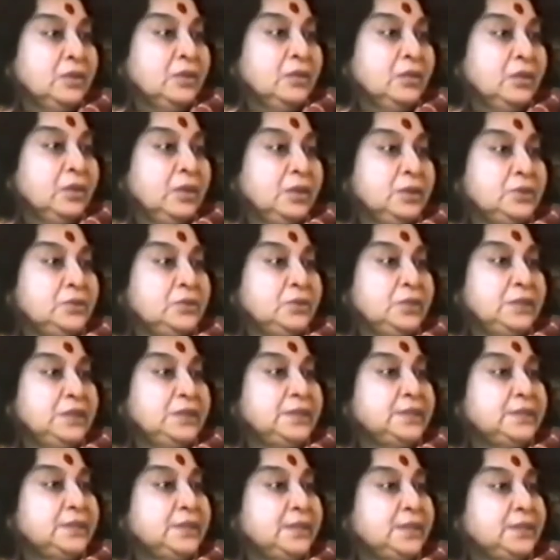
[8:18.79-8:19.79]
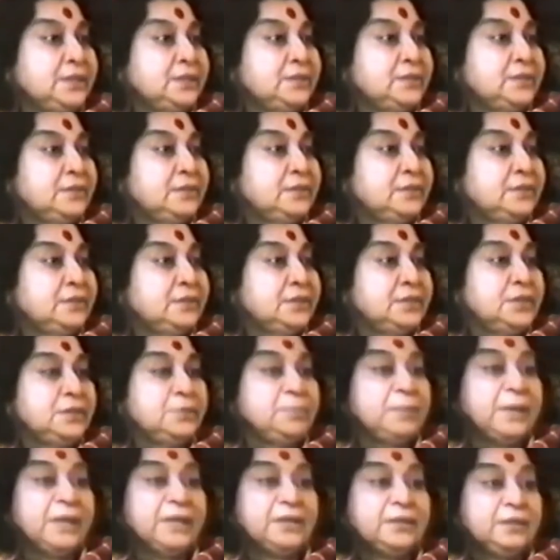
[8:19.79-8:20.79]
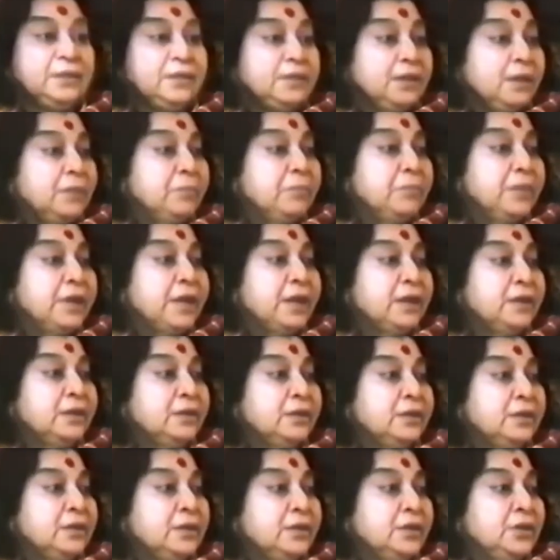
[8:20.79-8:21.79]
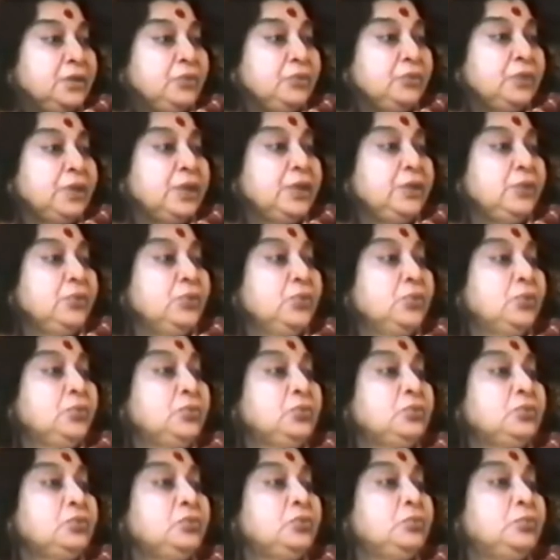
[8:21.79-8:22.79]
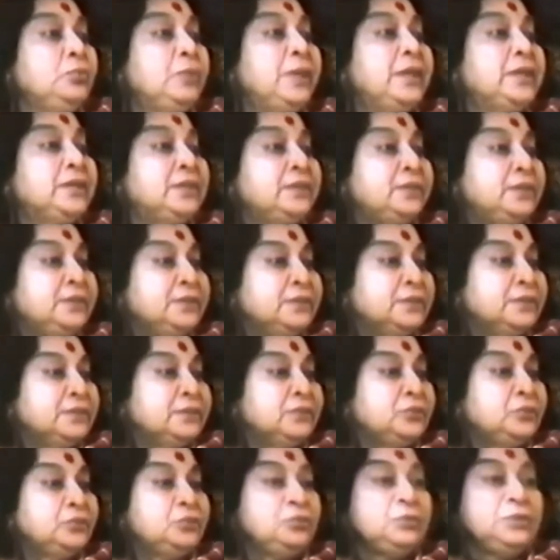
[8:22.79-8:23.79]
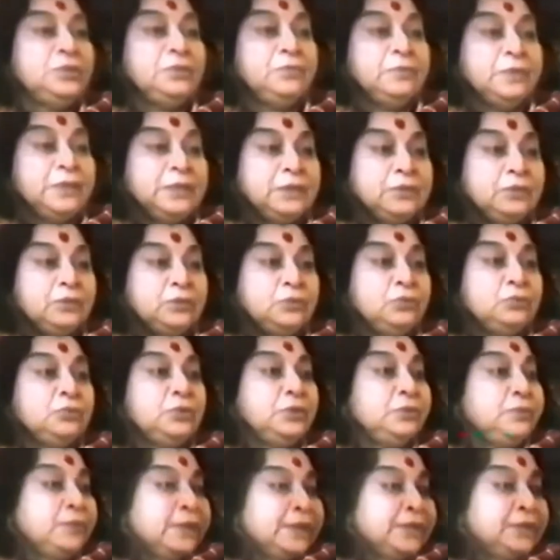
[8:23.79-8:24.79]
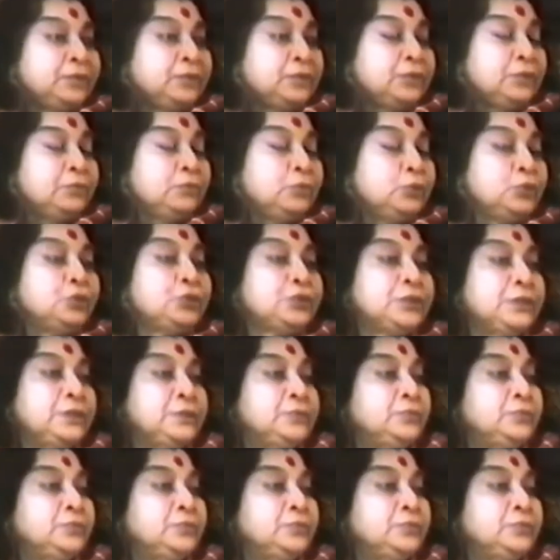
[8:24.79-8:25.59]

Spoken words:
Also, it is said she is Bhakti Gamya. You can know through bhakti, through devotion.